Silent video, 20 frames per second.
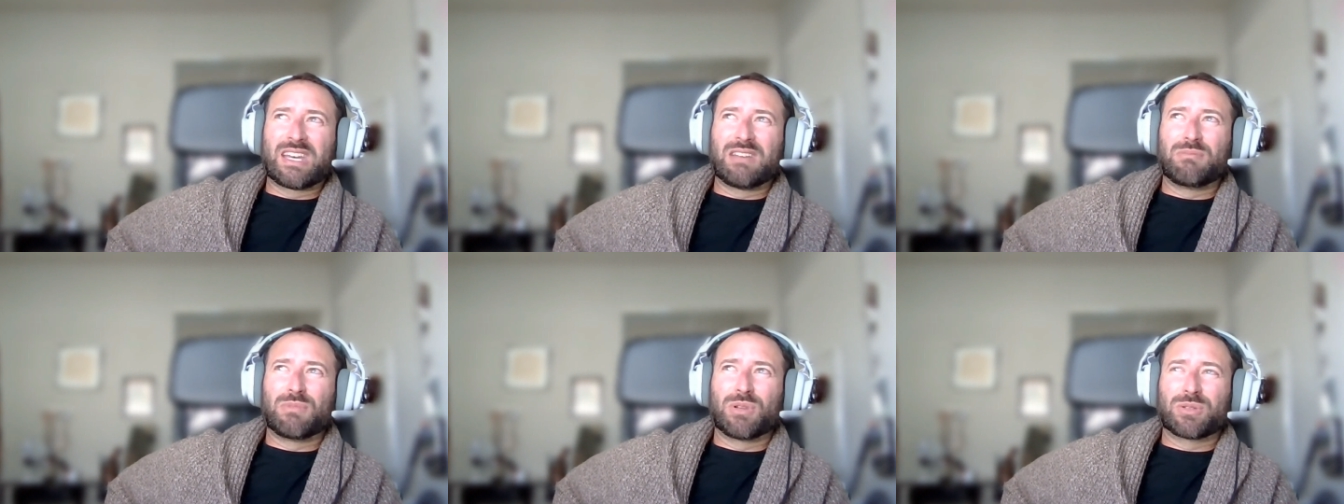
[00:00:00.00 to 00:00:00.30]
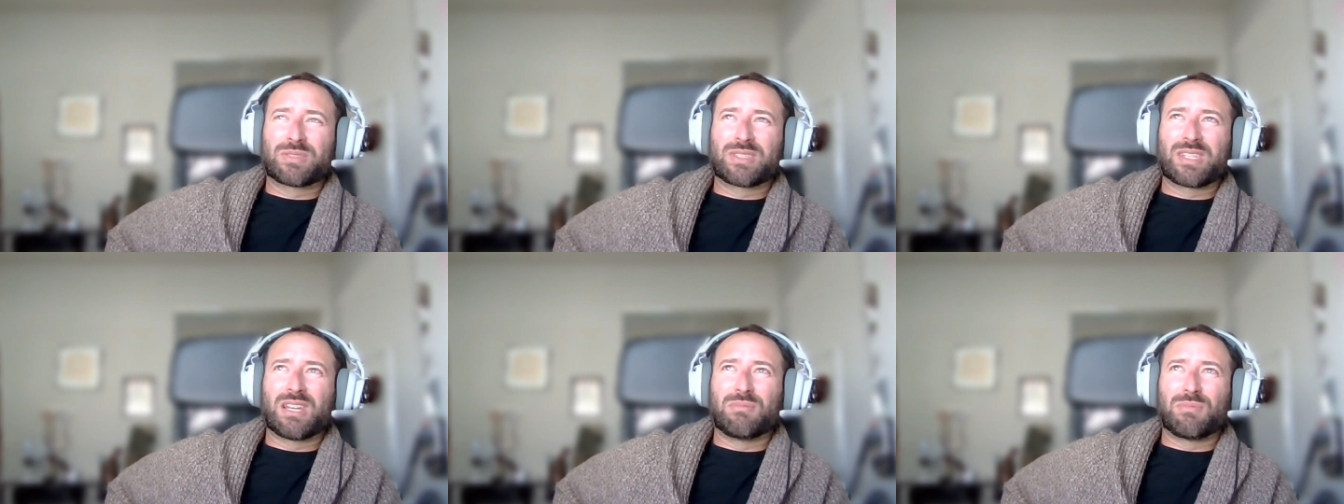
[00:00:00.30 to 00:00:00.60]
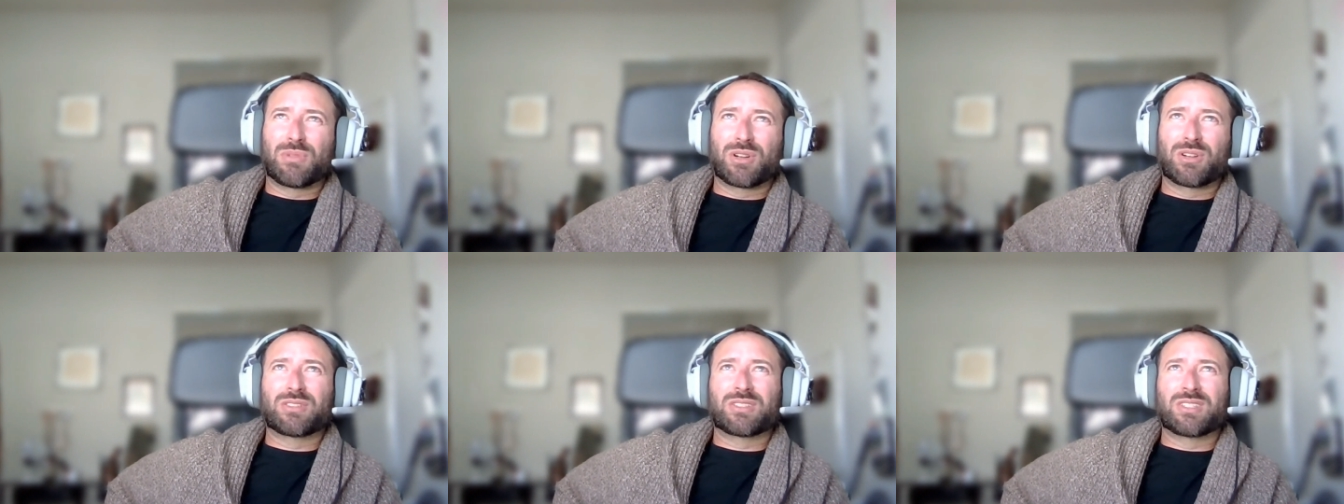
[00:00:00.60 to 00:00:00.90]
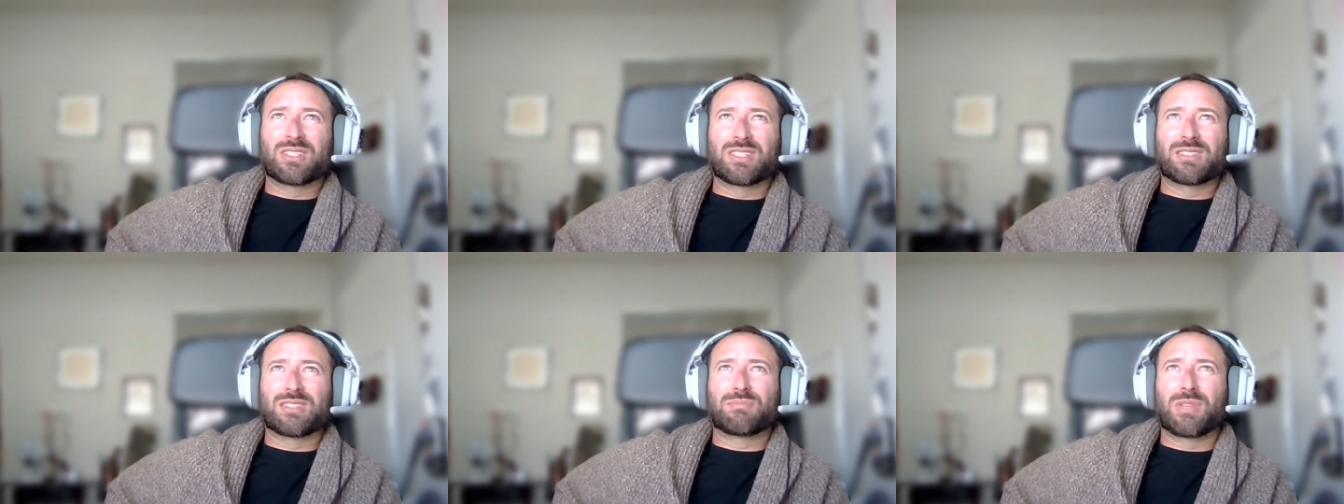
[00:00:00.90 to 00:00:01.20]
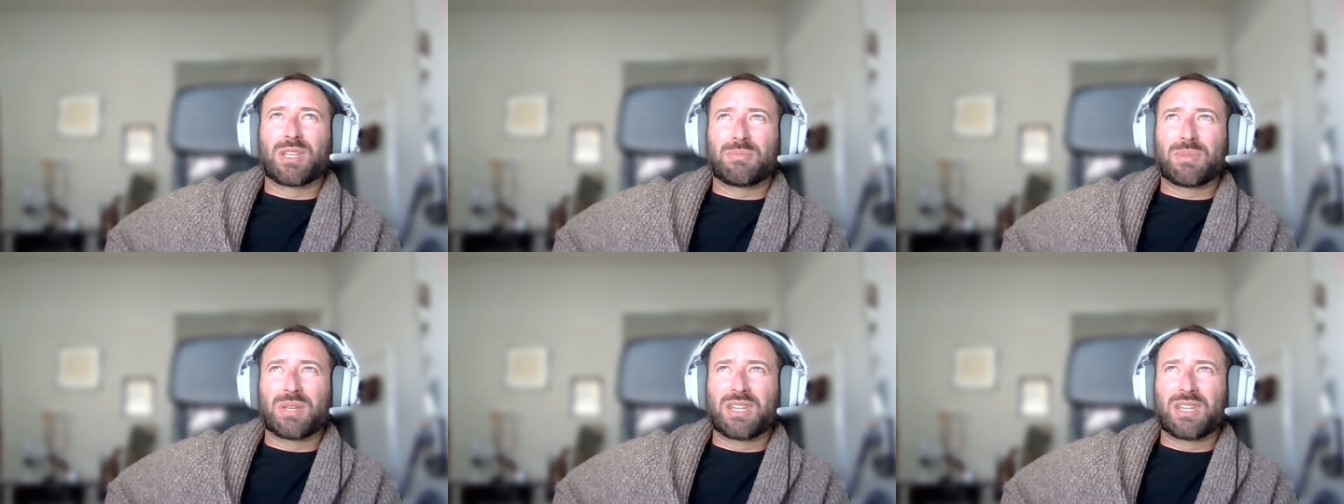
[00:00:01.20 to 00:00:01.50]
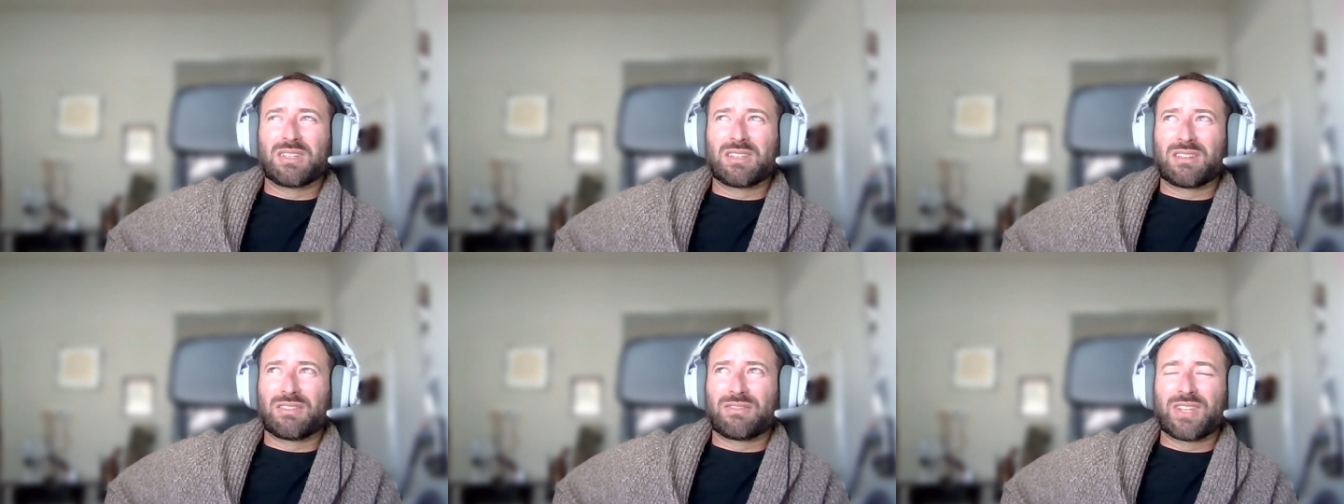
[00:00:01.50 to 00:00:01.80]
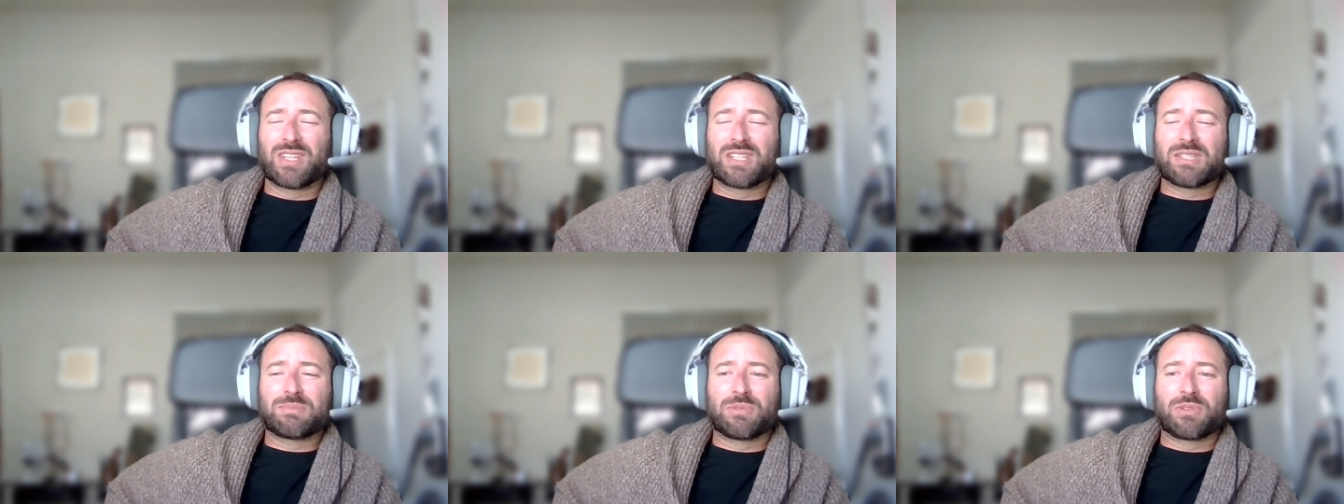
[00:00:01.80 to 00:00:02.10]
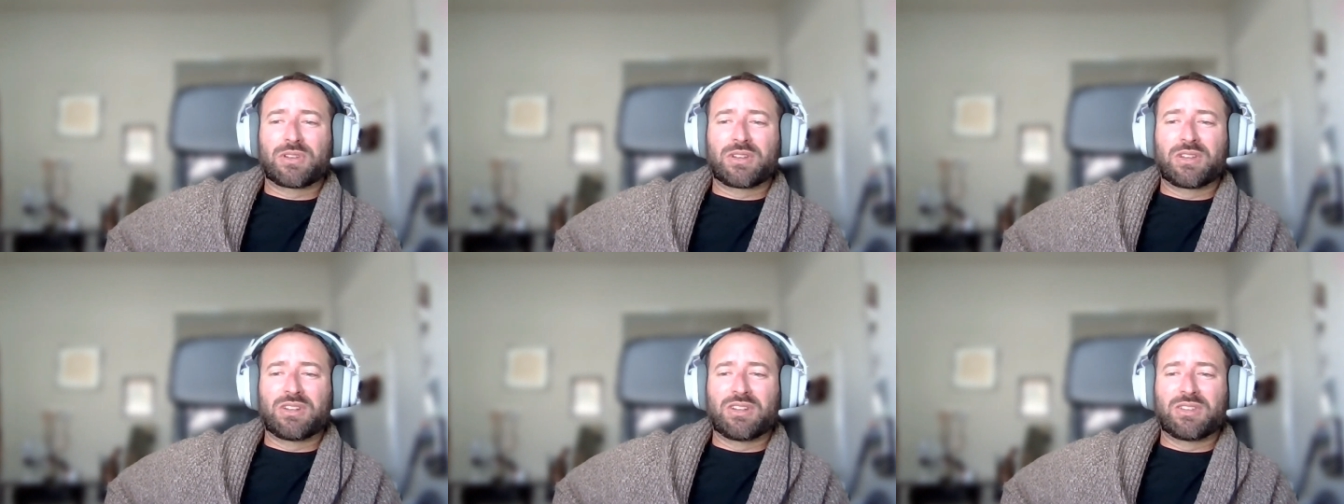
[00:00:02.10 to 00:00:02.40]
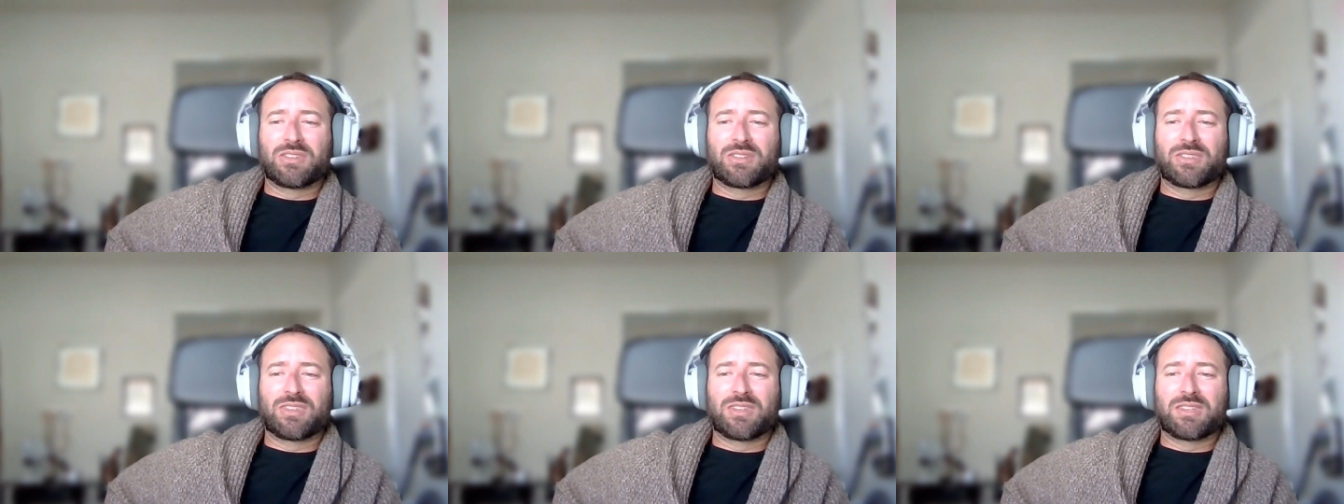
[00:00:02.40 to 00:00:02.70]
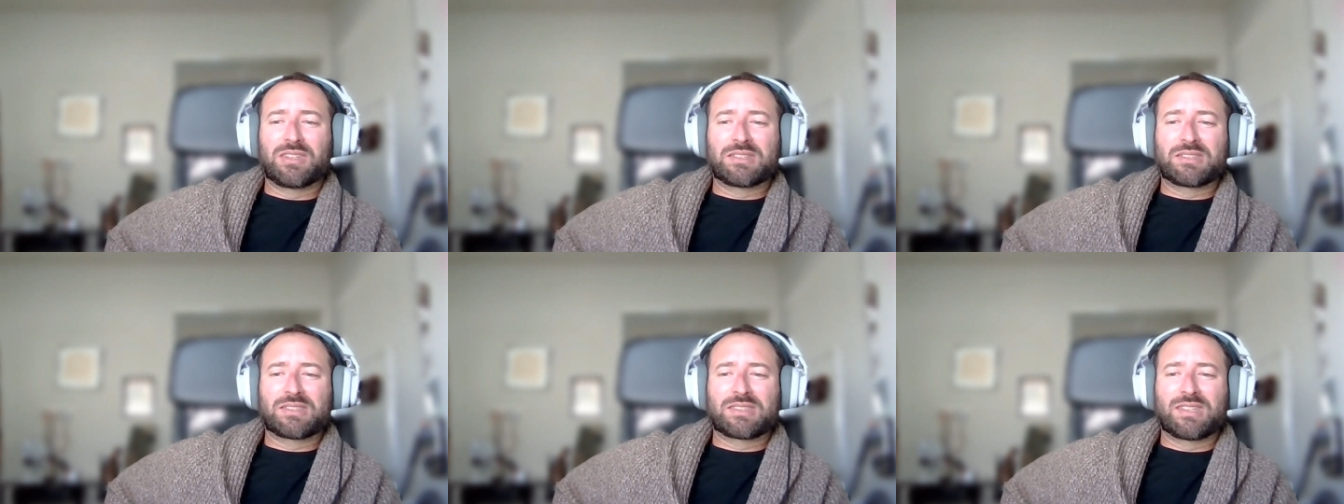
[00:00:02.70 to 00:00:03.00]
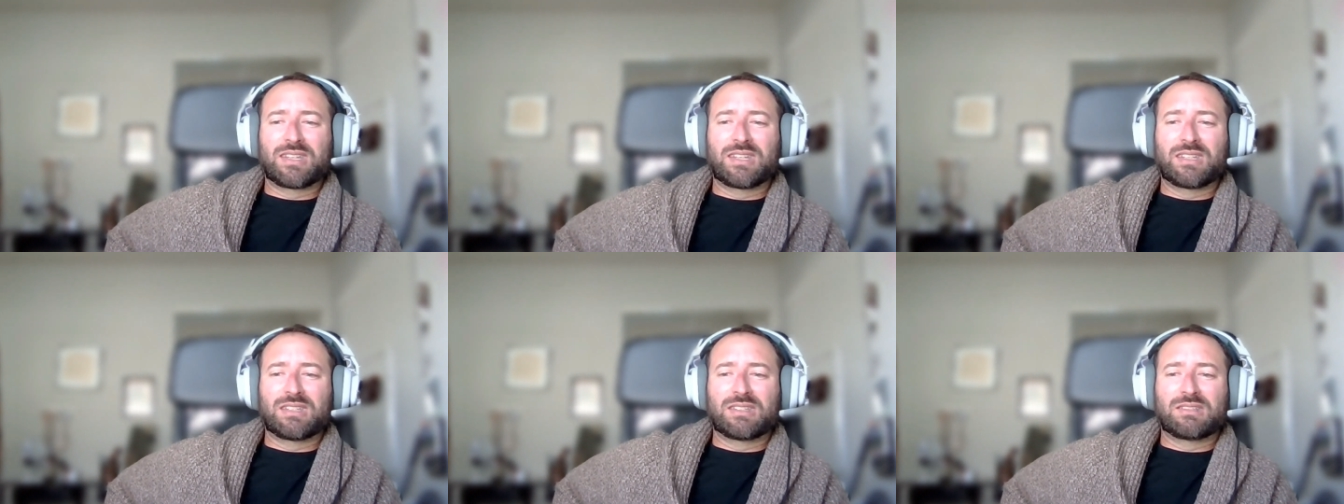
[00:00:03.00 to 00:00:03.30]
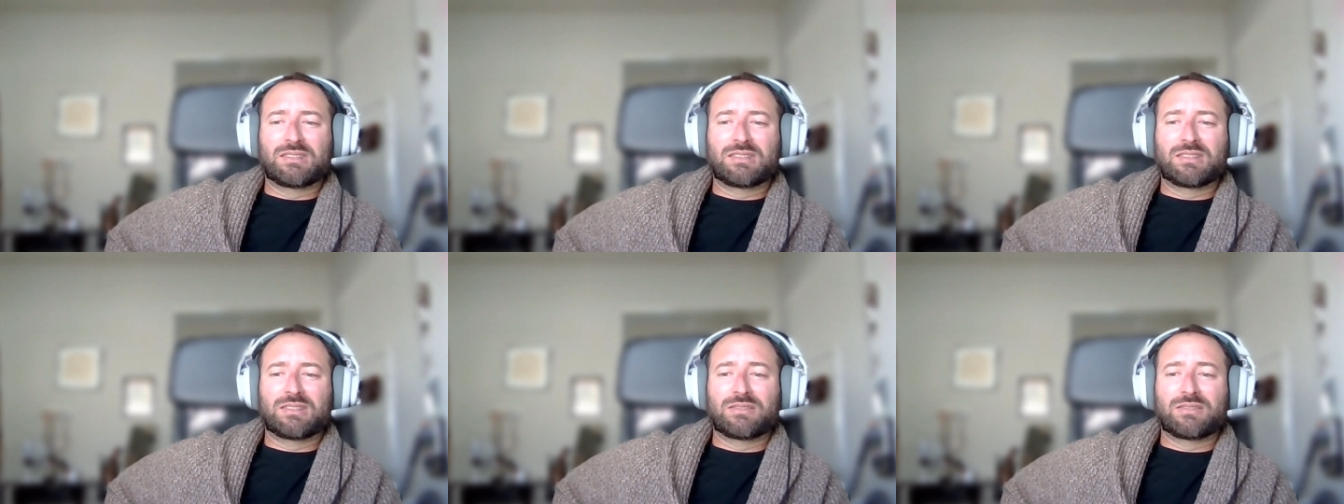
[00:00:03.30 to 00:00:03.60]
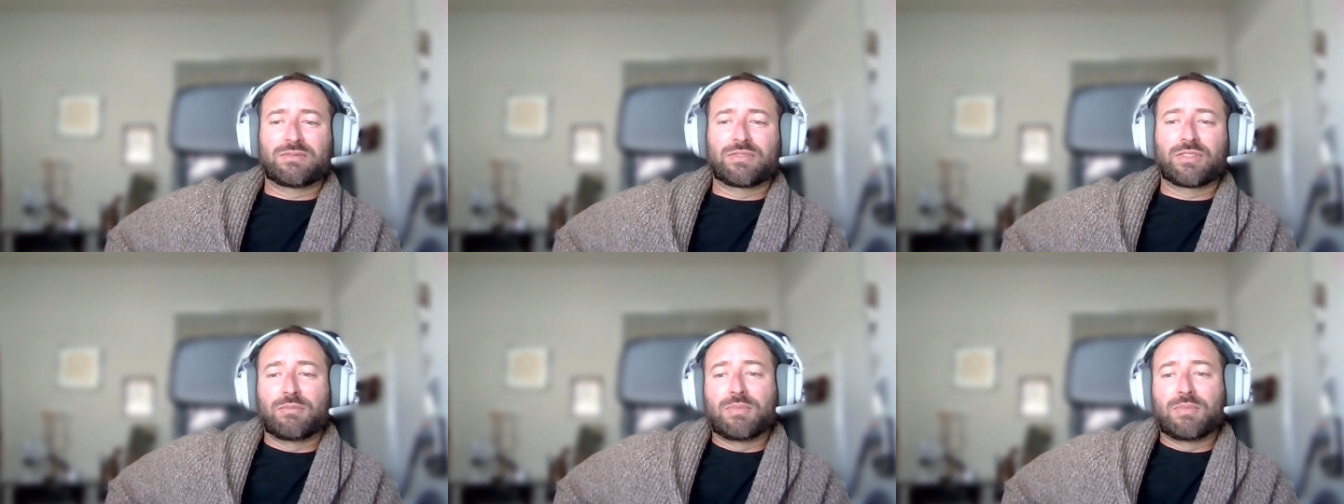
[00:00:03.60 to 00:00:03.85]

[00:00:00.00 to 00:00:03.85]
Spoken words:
and most of that margin is being paid into Facebook and other things that, for